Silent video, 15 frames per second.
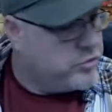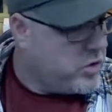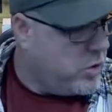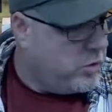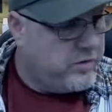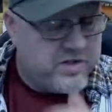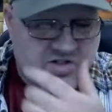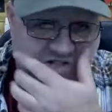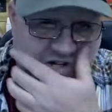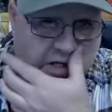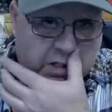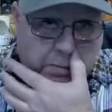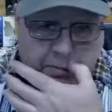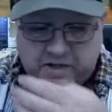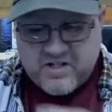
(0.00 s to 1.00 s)
to hold this thing
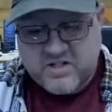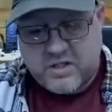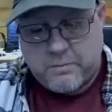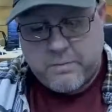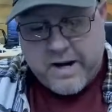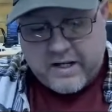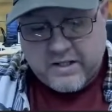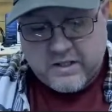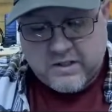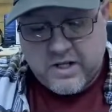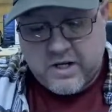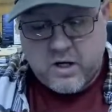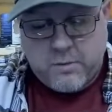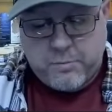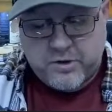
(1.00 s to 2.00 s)
into place in the back of that
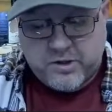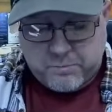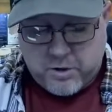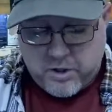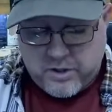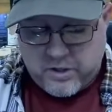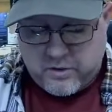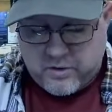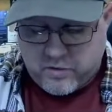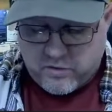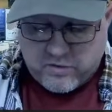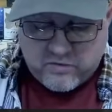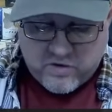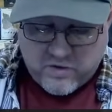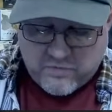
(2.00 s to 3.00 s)
thing, I'll put the plug into it
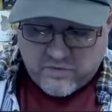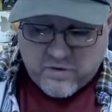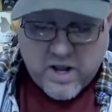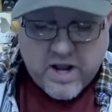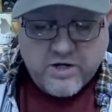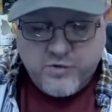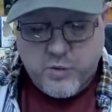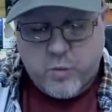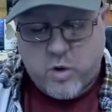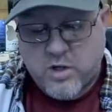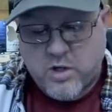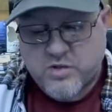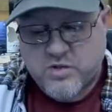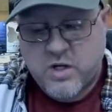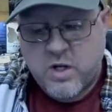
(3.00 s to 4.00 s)
and see if it actually
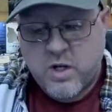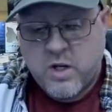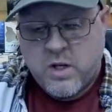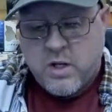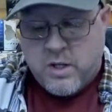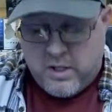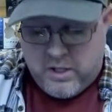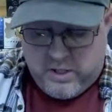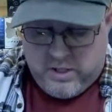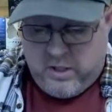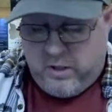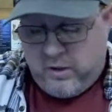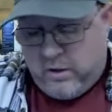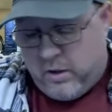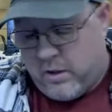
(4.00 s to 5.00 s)
works.
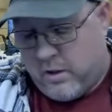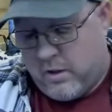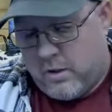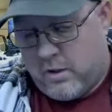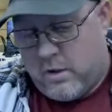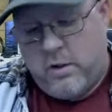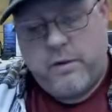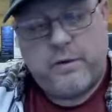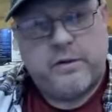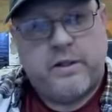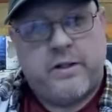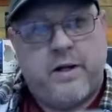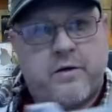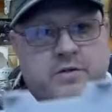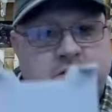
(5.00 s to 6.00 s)
Oh, and
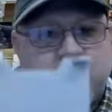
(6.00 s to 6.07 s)
then there's